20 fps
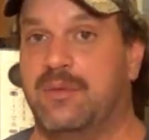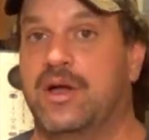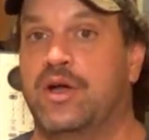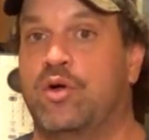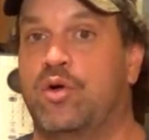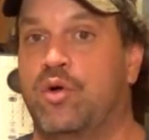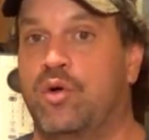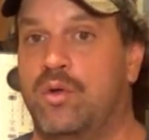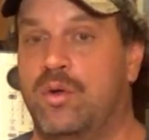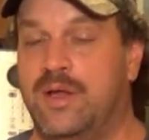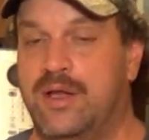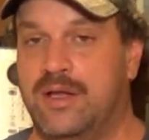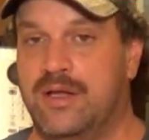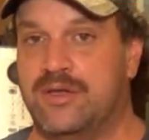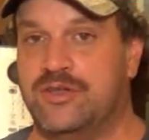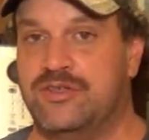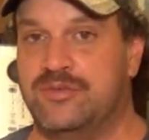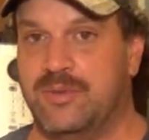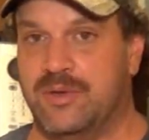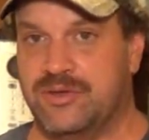my whole
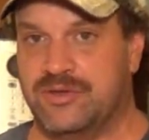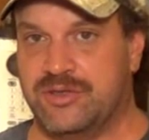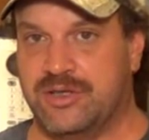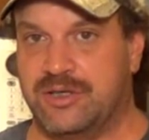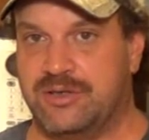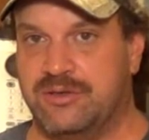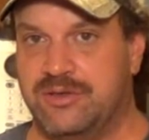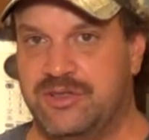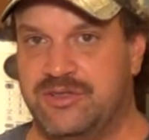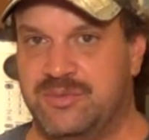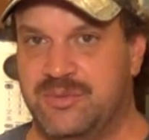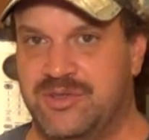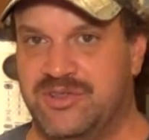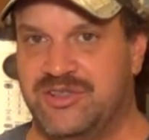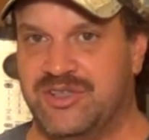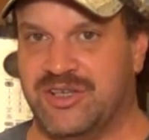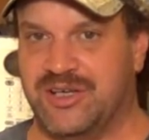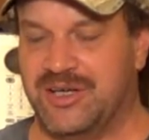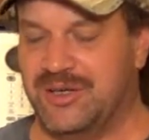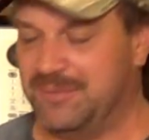house smells like Christmas
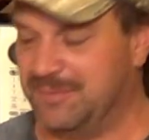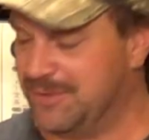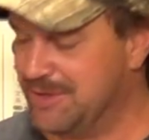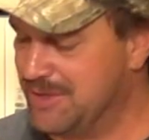time.